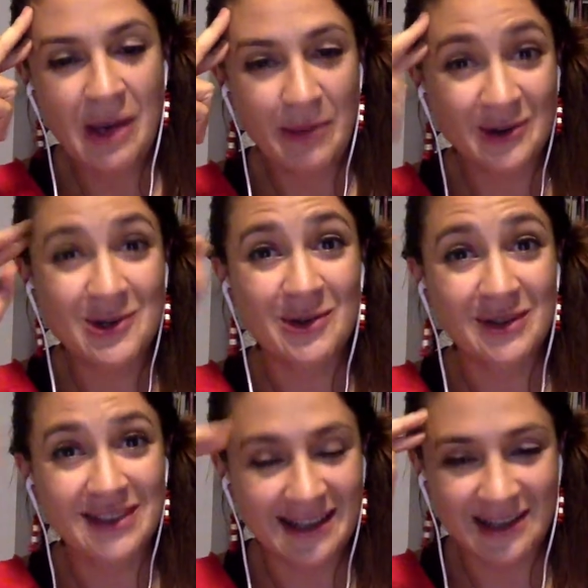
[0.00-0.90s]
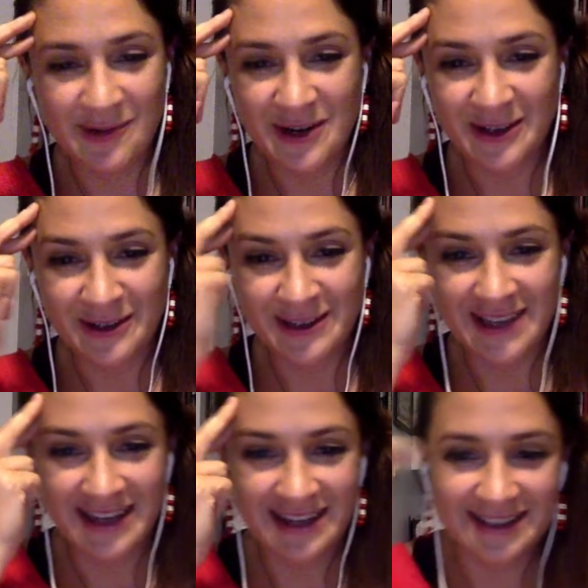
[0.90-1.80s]
but I'll show you exactly what it looks
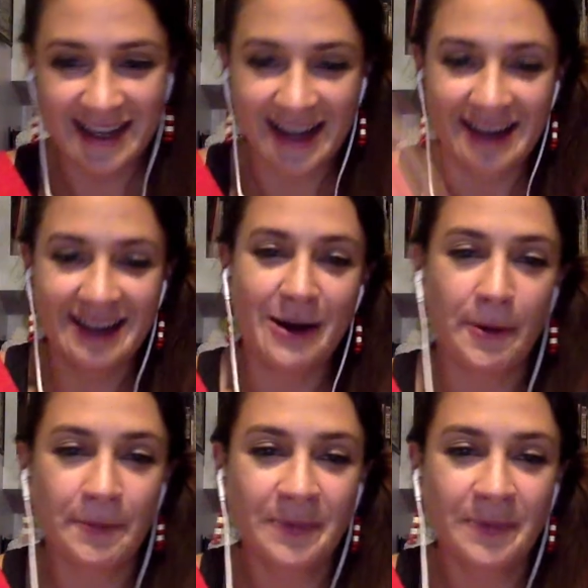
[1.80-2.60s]
like in a second here